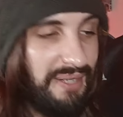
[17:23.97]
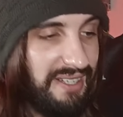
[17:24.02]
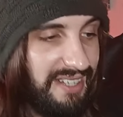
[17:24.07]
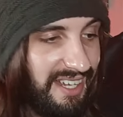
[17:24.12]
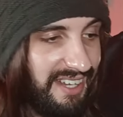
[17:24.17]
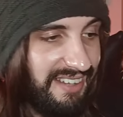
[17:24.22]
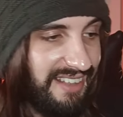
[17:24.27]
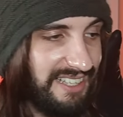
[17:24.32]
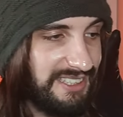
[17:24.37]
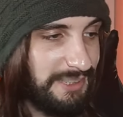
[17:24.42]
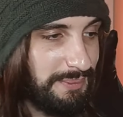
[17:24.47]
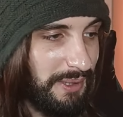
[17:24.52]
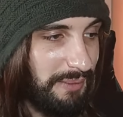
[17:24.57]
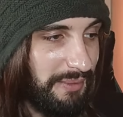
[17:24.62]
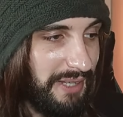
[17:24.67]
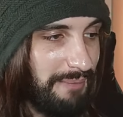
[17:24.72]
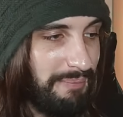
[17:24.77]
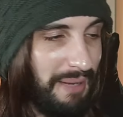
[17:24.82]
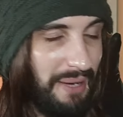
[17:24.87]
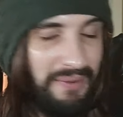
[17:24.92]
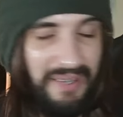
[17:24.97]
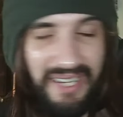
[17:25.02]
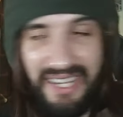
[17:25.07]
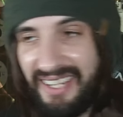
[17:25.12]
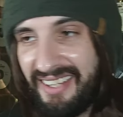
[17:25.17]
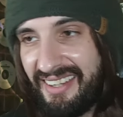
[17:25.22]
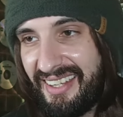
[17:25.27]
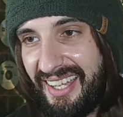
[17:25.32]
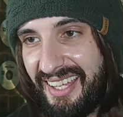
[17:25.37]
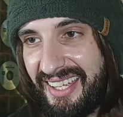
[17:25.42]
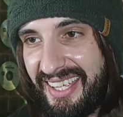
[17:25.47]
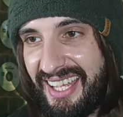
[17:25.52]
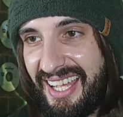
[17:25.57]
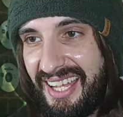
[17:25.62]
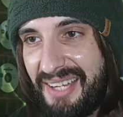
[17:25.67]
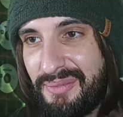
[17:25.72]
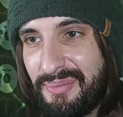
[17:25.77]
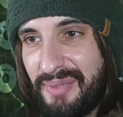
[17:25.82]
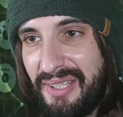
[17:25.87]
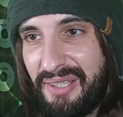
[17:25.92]
But yeah, that's probably about it. I
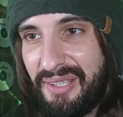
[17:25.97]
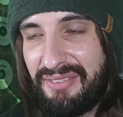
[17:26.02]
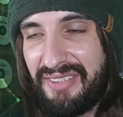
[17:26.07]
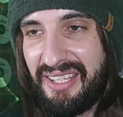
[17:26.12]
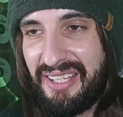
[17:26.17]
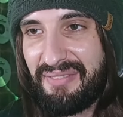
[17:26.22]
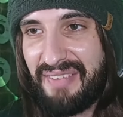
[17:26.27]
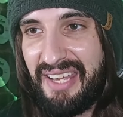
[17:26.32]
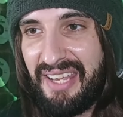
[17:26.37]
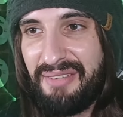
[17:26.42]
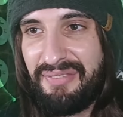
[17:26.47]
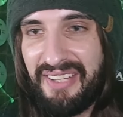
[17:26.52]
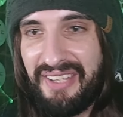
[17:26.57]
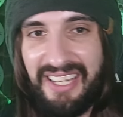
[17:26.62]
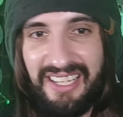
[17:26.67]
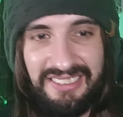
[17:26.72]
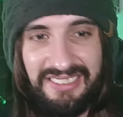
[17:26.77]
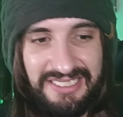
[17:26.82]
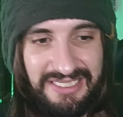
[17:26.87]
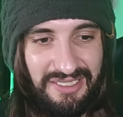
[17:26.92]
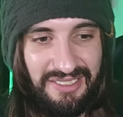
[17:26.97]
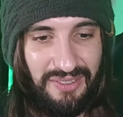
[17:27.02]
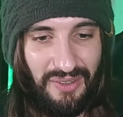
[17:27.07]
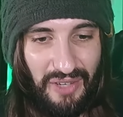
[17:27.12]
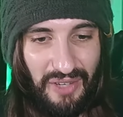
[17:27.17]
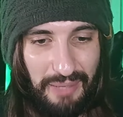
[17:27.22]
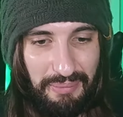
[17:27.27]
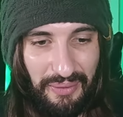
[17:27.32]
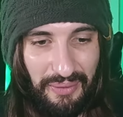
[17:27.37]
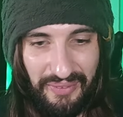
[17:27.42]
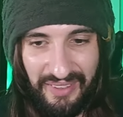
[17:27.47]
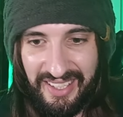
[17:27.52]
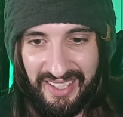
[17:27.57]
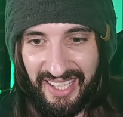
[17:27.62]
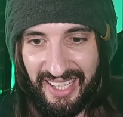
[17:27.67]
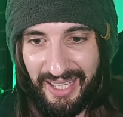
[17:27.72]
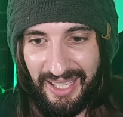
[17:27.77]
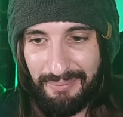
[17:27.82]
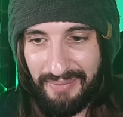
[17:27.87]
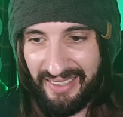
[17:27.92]
can't really think of anything else to talk about the
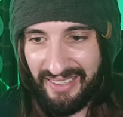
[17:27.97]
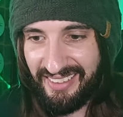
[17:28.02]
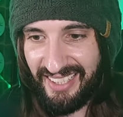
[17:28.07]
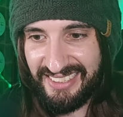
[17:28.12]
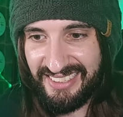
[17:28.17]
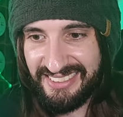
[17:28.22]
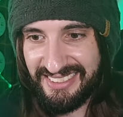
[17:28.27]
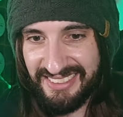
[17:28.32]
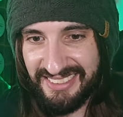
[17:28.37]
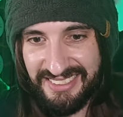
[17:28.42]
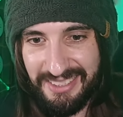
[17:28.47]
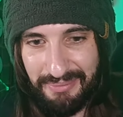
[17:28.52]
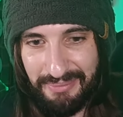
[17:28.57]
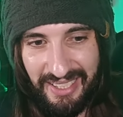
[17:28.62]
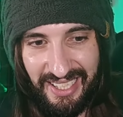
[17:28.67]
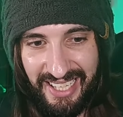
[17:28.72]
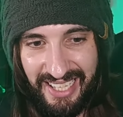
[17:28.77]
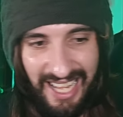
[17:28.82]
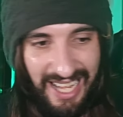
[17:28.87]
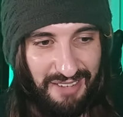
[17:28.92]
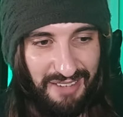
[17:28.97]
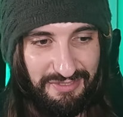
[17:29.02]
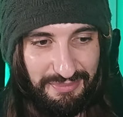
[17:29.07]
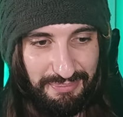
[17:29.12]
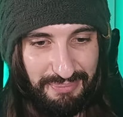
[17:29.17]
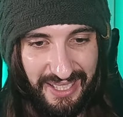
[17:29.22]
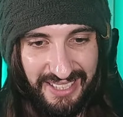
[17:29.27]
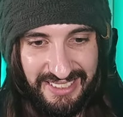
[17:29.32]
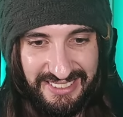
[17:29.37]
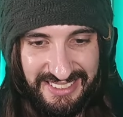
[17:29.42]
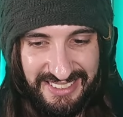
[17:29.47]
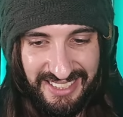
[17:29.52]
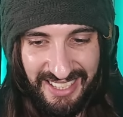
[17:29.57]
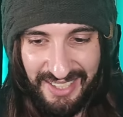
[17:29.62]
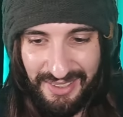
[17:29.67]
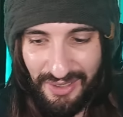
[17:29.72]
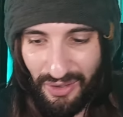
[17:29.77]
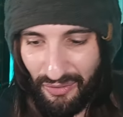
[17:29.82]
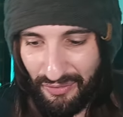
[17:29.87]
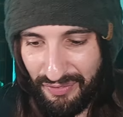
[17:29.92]
game unless there's something I have missed
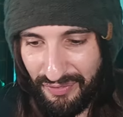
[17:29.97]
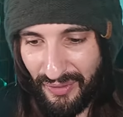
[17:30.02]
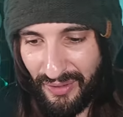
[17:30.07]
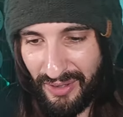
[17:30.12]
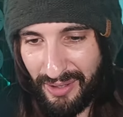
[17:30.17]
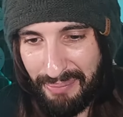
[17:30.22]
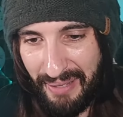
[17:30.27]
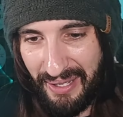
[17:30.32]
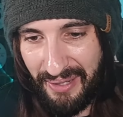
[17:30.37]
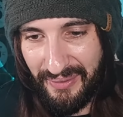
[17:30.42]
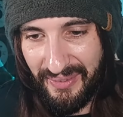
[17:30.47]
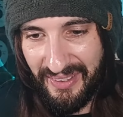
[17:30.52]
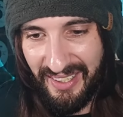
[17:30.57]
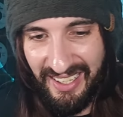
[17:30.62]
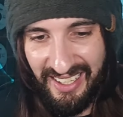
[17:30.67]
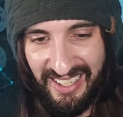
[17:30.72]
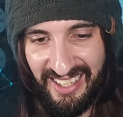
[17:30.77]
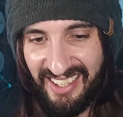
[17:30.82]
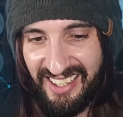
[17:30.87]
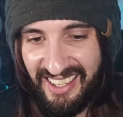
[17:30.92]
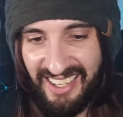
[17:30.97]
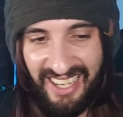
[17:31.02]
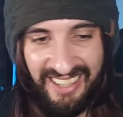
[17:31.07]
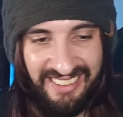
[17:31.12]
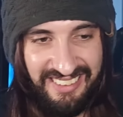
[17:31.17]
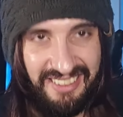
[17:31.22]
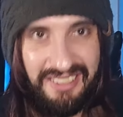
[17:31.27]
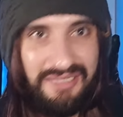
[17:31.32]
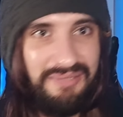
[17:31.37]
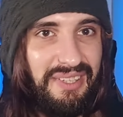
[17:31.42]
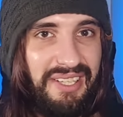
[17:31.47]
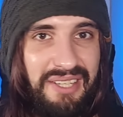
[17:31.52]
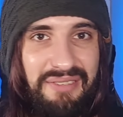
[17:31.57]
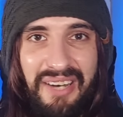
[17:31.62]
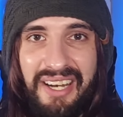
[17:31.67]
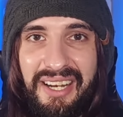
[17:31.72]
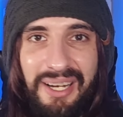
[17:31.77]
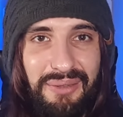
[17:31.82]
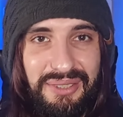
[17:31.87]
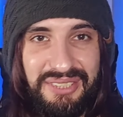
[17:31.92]
and not thought about. I didn't really
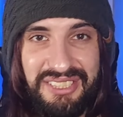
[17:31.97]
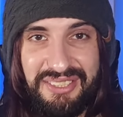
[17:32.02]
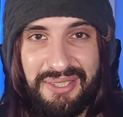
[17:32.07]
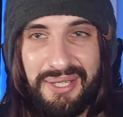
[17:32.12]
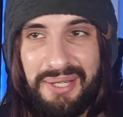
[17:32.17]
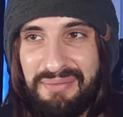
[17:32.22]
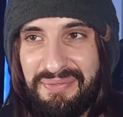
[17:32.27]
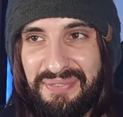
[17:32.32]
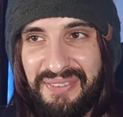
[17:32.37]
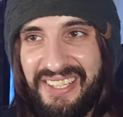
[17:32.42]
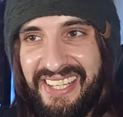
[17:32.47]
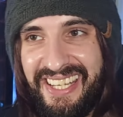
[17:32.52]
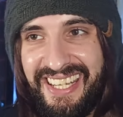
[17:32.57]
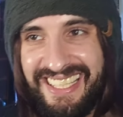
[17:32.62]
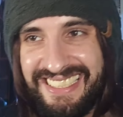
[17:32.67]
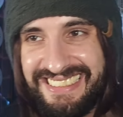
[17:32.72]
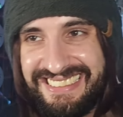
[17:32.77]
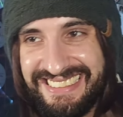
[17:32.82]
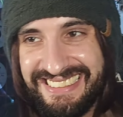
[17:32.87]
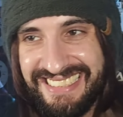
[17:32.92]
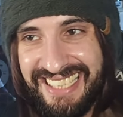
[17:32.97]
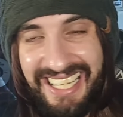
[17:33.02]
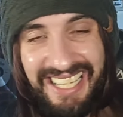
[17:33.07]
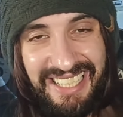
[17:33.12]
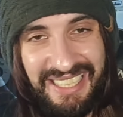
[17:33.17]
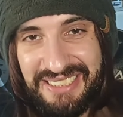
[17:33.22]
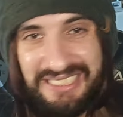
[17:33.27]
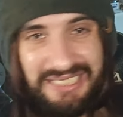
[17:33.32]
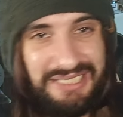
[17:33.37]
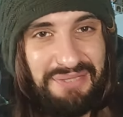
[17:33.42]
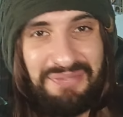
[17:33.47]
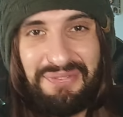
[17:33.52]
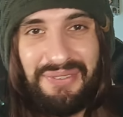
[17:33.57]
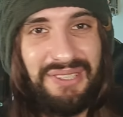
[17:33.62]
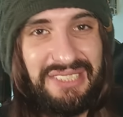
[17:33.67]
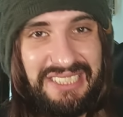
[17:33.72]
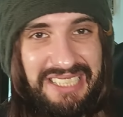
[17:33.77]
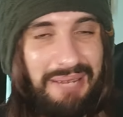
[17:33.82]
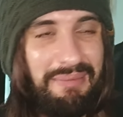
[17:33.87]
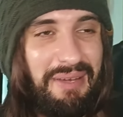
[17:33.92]
write out a script for this. This is the
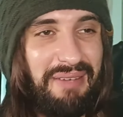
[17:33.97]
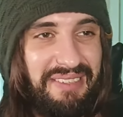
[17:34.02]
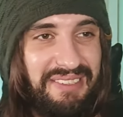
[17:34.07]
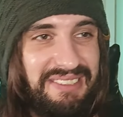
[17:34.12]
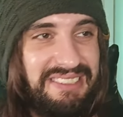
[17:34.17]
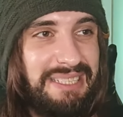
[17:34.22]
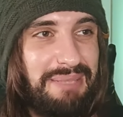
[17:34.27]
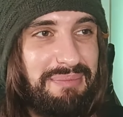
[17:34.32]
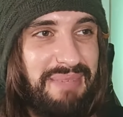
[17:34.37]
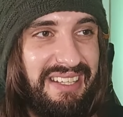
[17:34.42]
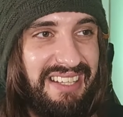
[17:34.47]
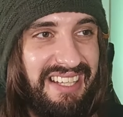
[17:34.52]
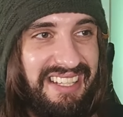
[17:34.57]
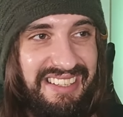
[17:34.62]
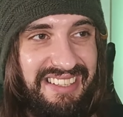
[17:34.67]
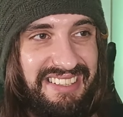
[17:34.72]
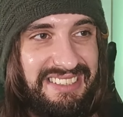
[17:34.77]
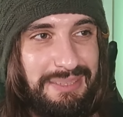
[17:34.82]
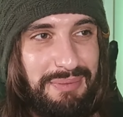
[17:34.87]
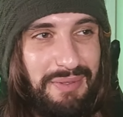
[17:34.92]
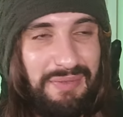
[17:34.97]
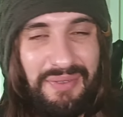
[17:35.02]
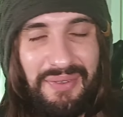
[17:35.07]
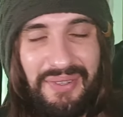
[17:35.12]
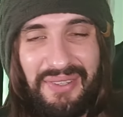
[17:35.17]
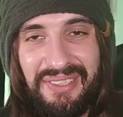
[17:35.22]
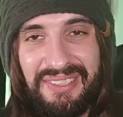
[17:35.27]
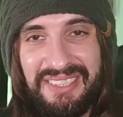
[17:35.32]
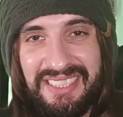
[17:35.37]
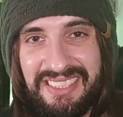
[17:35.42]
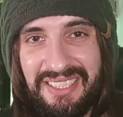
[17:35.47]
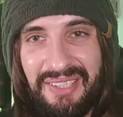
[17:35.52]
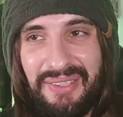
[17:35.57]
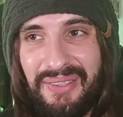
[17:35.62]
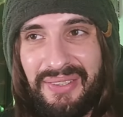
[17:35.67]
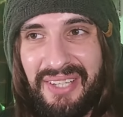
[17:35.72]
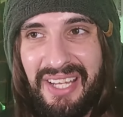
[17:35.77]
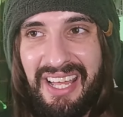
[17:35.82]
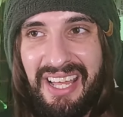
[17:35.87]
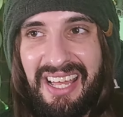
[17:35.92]
first time I've done something like this before,
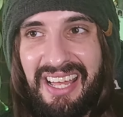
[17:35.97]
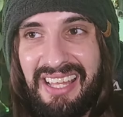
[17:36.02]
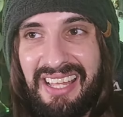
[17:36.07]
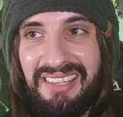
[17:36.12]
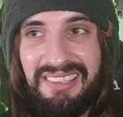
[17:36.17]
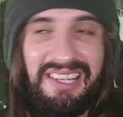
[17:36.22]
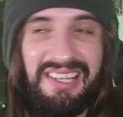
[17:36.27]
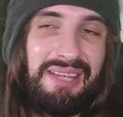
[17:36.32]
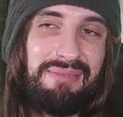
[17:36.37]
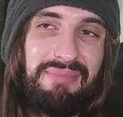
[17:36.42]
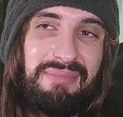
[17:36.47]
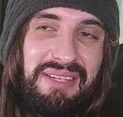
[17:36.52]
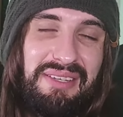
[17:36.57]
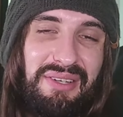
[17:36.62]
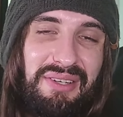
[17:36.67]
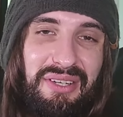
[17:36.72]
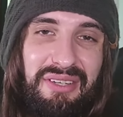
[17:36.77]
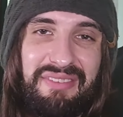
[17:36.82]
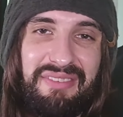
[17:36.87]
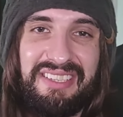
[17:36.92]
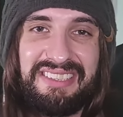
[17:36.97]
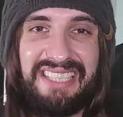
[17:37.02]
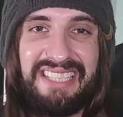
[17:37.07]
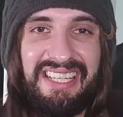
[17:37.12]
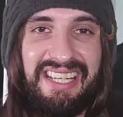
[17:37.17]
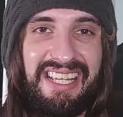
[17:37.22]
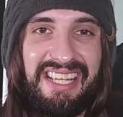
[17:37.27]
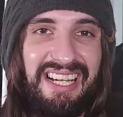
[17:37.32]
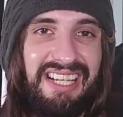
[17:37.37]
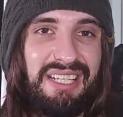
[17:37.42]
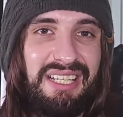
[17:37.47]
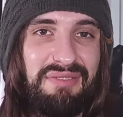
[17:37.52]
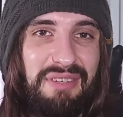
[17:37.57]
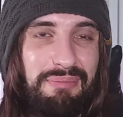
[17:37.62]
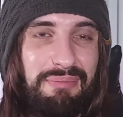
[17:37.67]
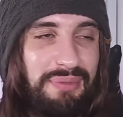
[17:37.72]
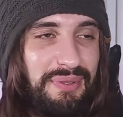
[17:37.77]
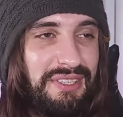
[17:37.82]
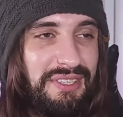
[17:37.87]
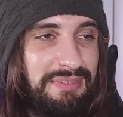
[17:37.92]
so let me know if there's any kind of
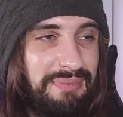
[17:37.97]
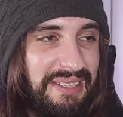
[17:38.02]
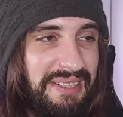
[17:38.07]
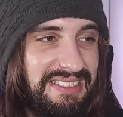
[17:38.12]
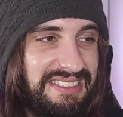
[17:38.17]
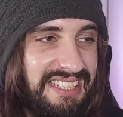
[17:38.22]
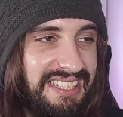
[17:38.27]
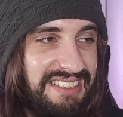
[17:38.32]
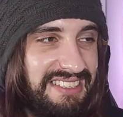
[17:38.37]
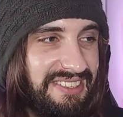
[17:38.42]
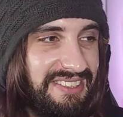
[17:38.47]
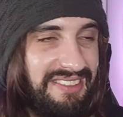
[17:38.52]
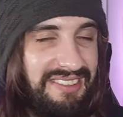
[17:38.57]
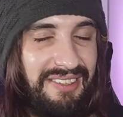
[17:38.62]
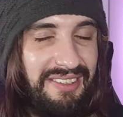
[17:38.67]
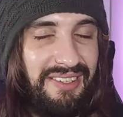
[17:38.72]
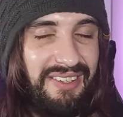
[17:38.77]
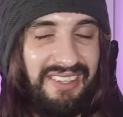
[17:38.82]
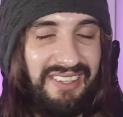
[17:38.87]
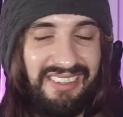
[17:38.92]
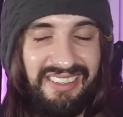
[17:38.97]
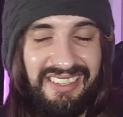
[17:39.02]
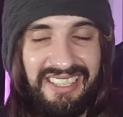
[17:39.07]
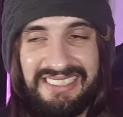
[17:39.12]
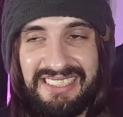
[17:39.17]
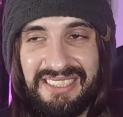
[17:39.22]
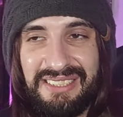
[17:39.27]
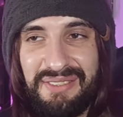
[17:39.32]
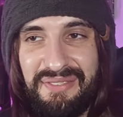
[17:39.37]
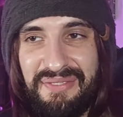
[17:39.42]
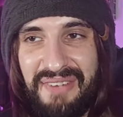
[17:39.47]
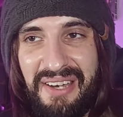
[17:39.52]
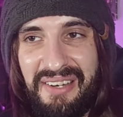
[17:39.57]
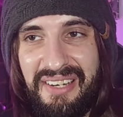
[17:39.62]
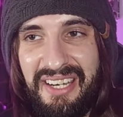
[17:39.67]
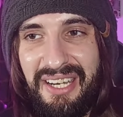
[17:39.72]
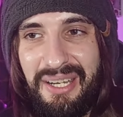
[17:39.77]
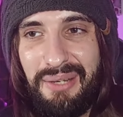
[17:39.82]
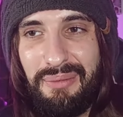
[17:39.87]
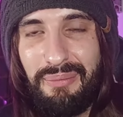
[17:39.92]
improvements I should do. This is
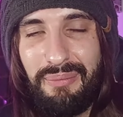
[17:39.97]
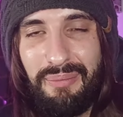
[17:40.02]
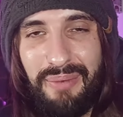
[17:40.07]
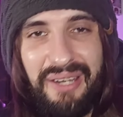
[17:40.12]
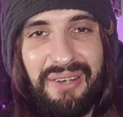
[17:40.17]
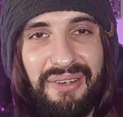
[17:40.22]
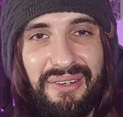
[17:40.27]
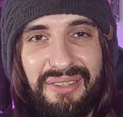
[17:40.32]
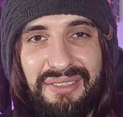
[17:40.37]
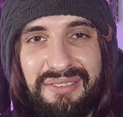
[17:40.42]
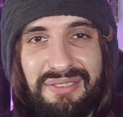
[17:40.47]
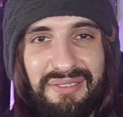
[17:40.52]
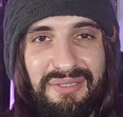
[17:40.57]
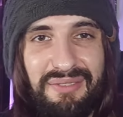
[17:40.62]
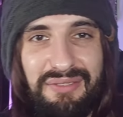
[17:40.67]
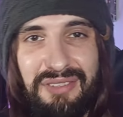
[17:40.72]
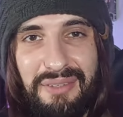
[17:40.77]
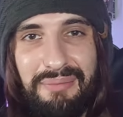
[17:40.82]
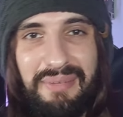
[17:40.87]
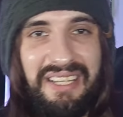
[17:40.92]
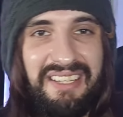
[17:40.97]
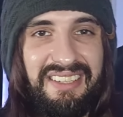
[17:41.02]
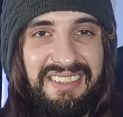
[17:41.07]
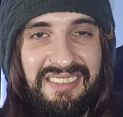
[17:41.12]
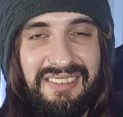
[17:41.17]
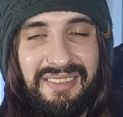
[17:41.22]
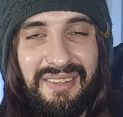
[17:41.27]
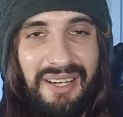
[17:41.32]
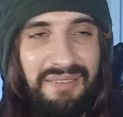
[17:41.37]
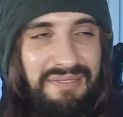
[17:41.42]
very weird for me to do.